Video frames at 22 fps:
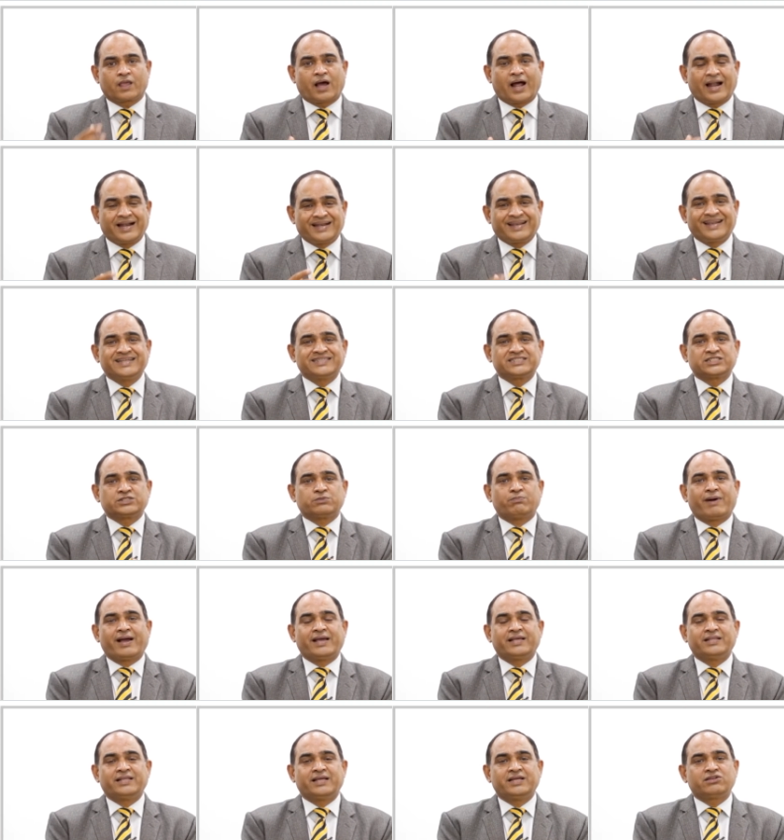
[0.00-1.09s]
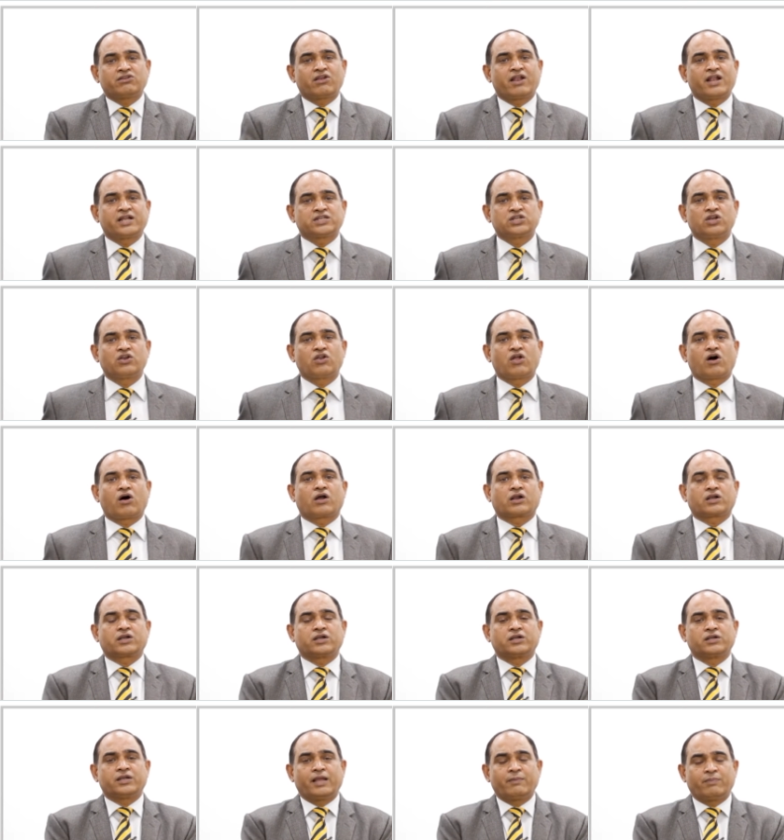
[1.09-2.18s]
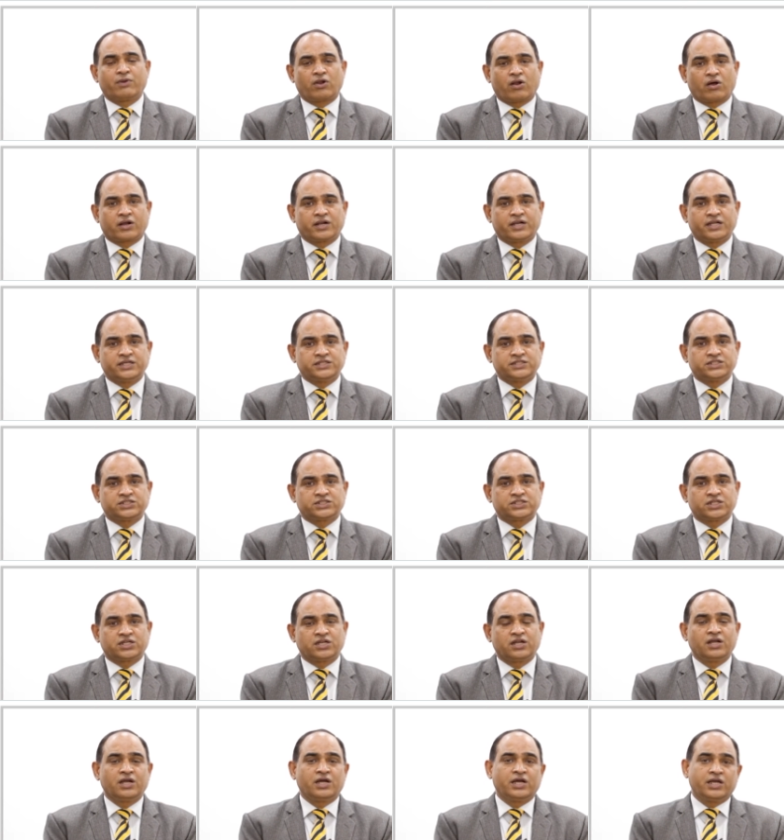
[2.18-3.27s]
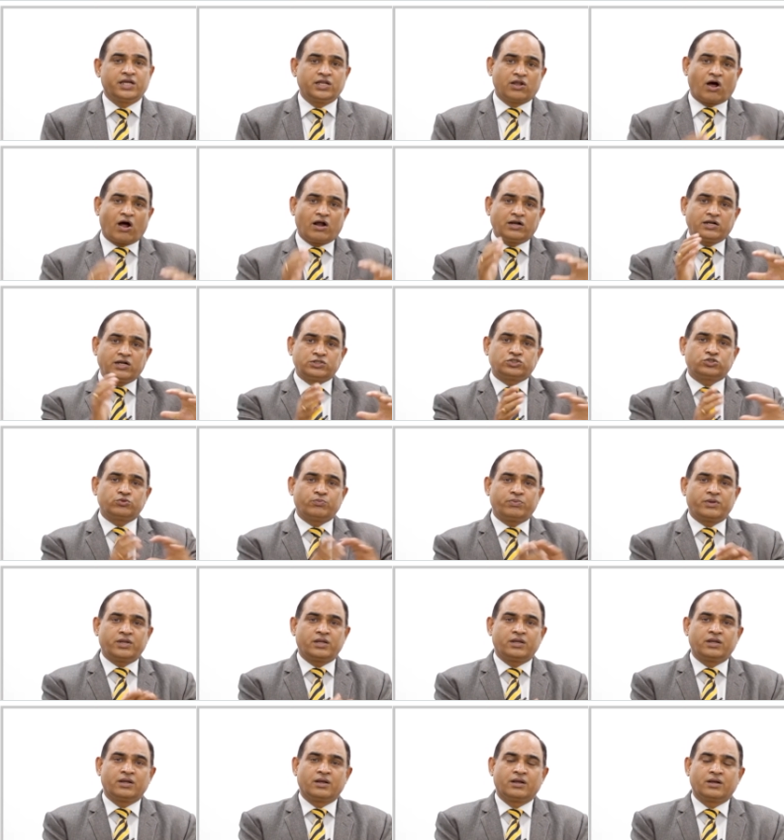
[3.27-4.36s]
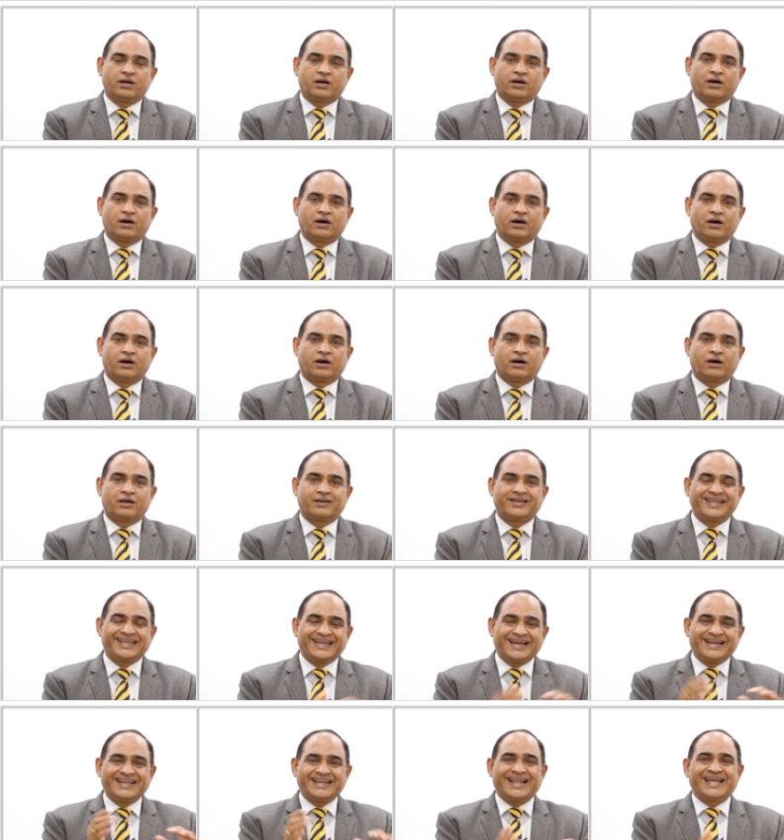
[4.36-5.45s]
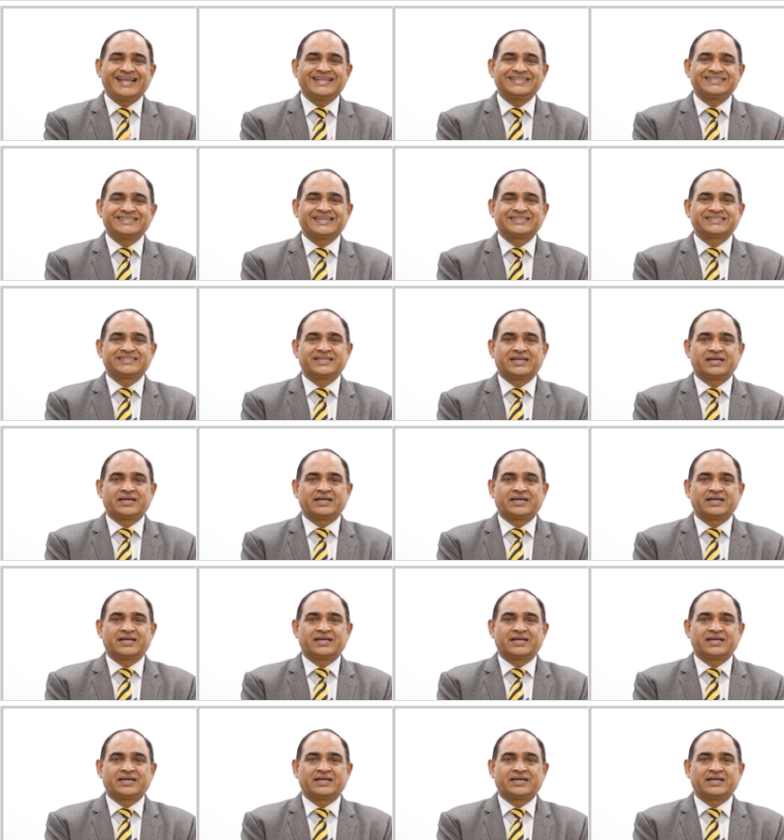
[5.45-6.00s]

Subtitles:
addressed by the International Labour Organization in order to be recognized as